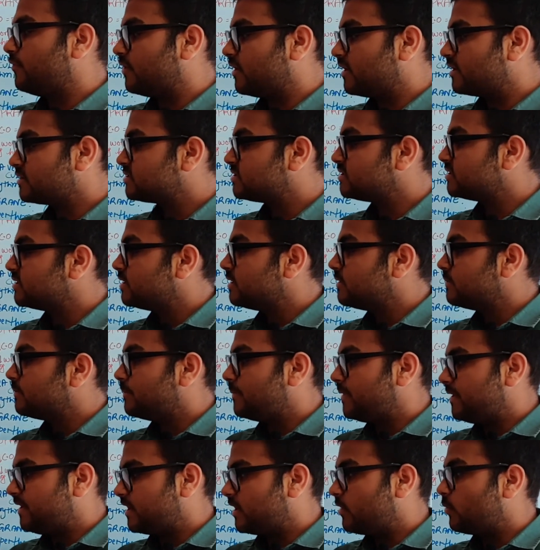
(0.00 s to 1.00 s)
drugs,
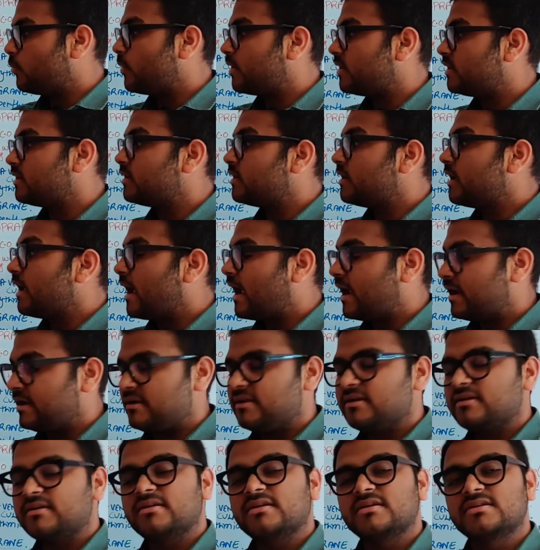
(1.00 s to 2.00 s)
beta 1
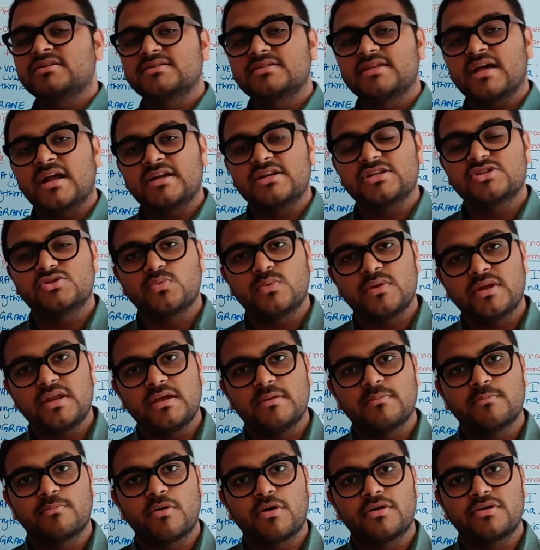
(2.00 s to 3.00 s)
antagonist, that is very
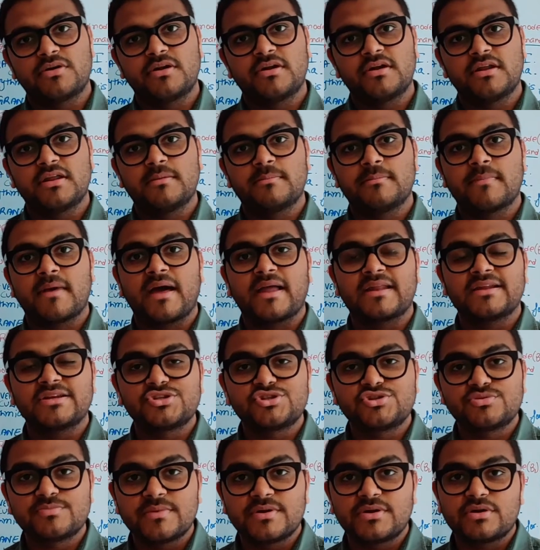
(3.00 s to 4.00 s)
important in
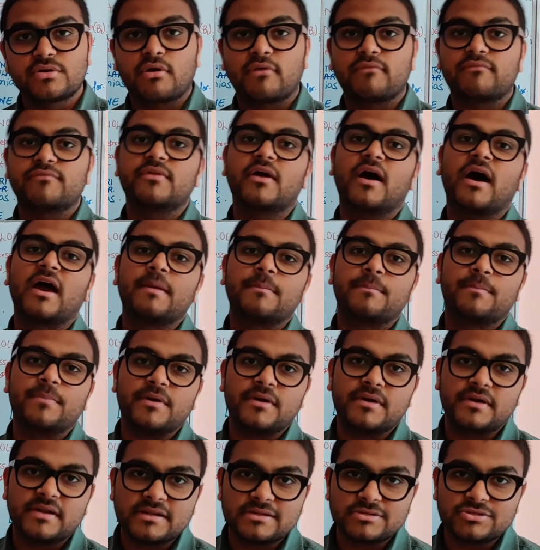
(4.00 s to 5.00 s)
management of the
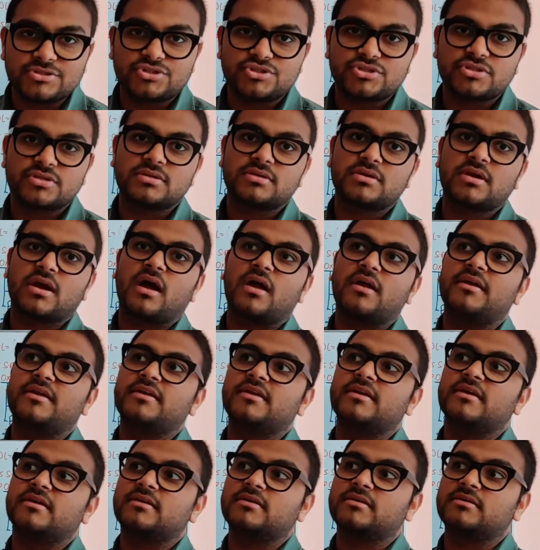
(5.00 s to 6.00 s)
hypertension,
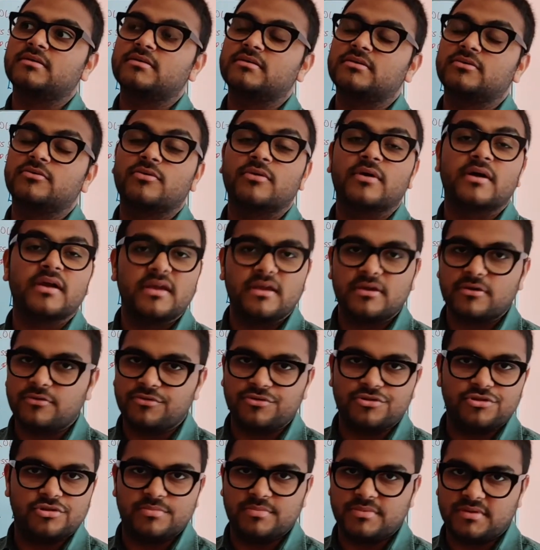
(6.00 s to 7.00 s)
cardiac
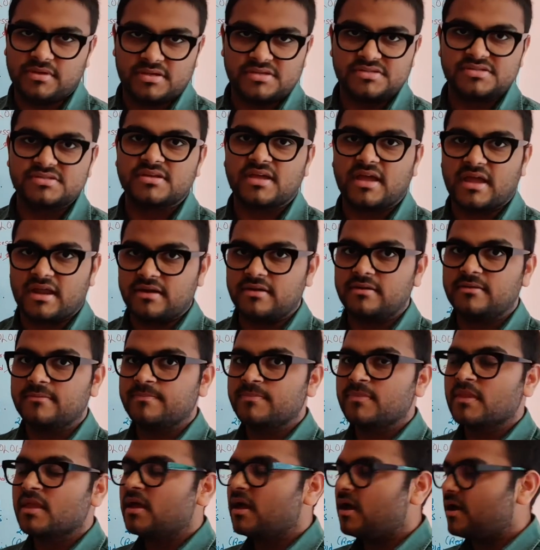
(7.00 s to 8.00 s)
arrhythmias, and
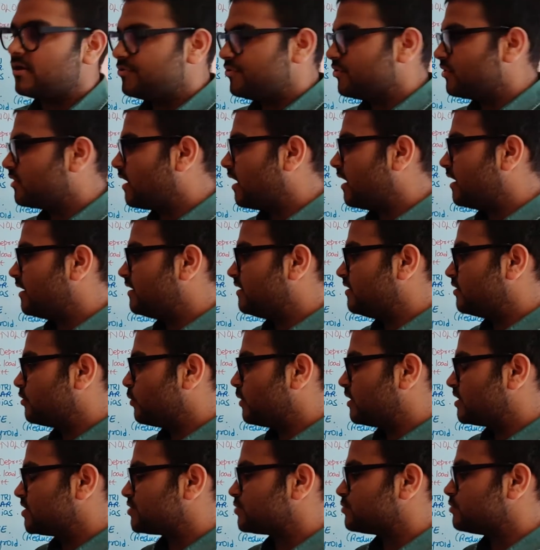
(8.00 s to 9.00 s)
other
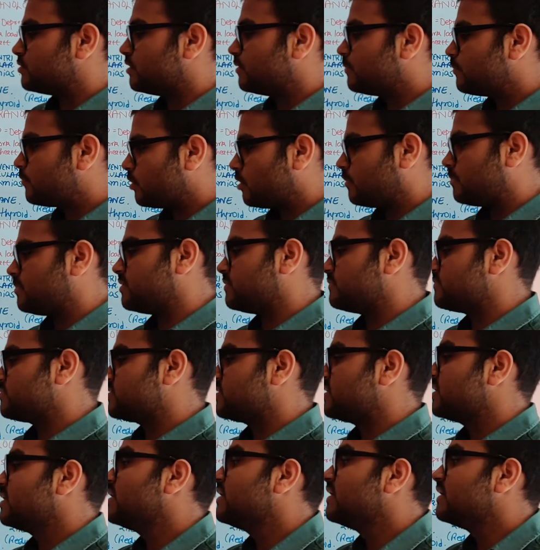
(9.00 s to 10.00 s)
cardiovascular
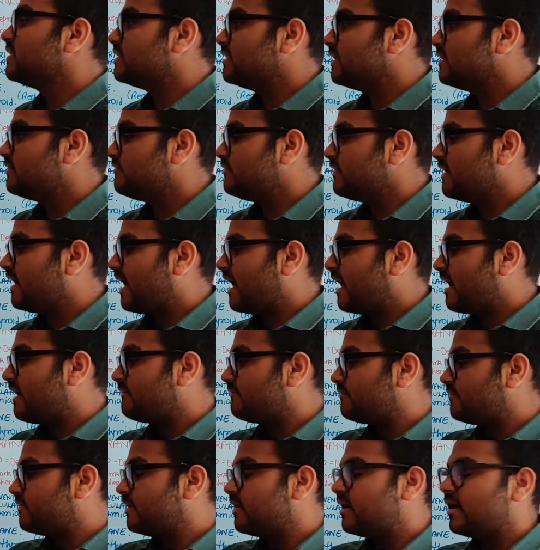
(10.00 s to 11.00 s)
problems. Then we
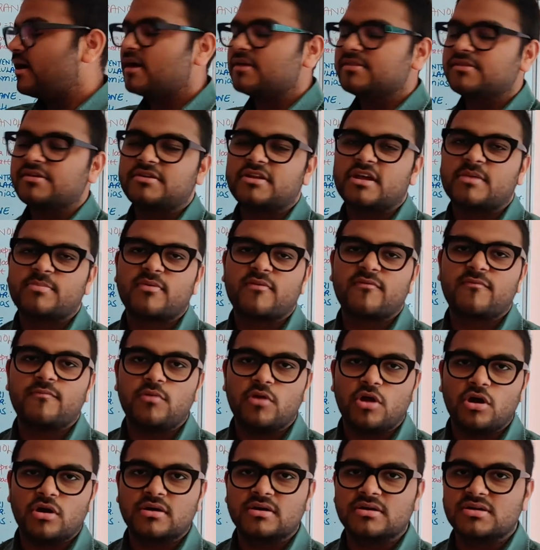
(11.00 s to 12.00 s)
have other type of
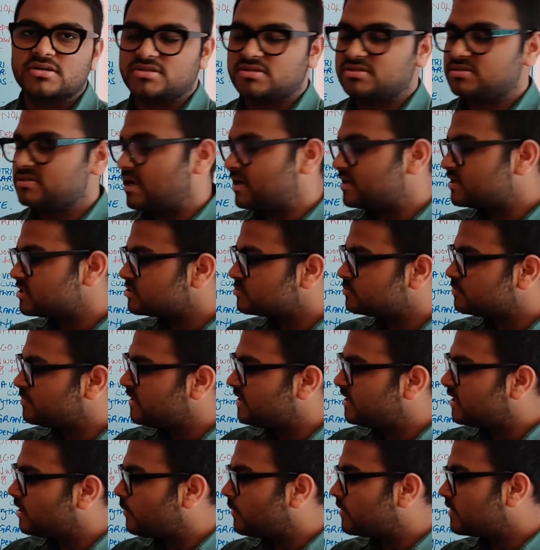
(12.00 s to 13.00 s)
blockers, that is
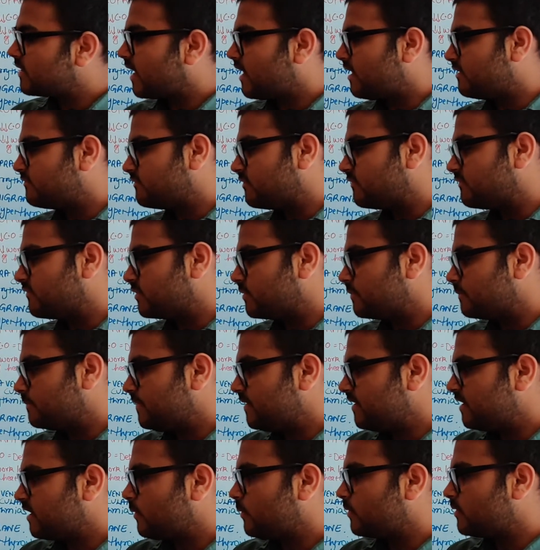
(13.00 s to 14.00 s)
beta 1 alpha
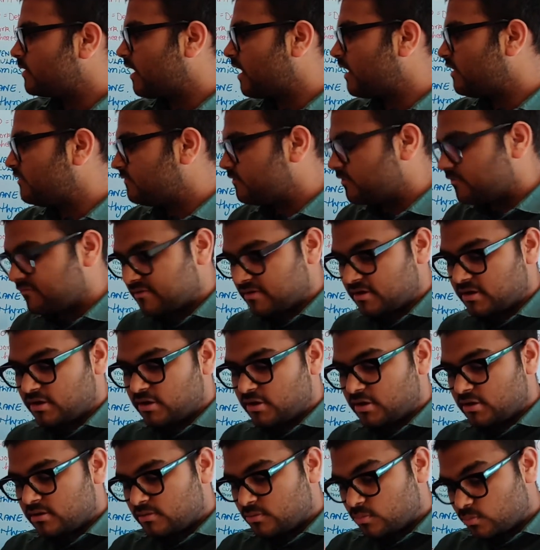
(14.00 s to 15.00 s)
1,
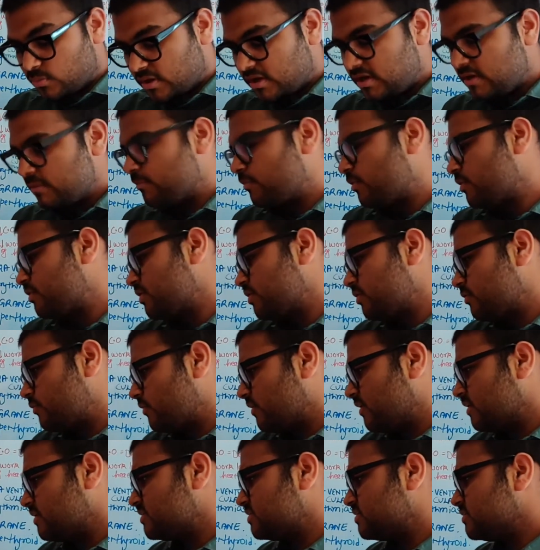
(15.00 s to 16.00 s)
very important
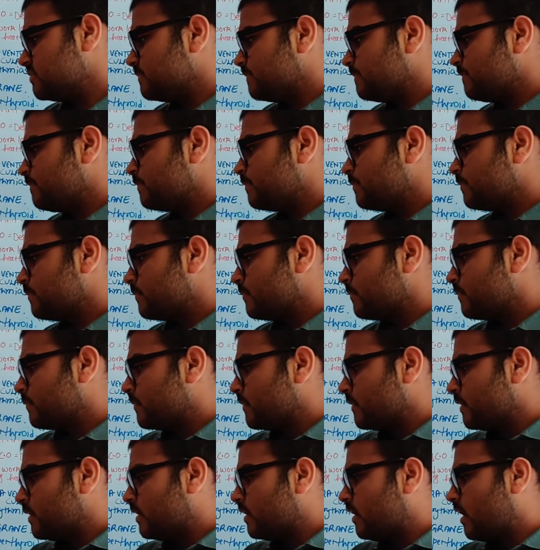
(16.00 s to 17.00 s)
drugs,
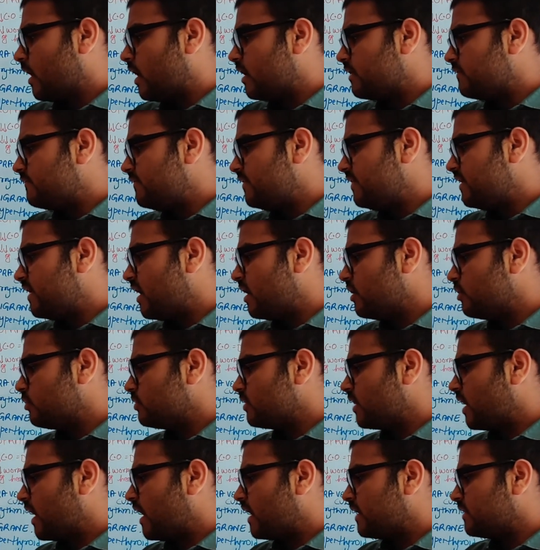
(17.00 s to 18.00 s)

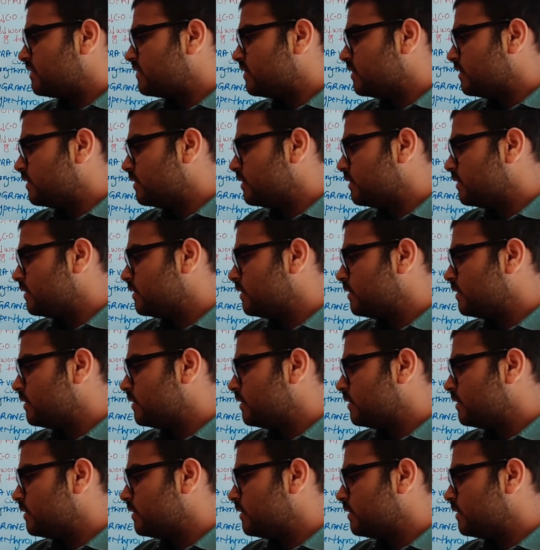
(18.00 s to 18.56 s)
carbidiol and the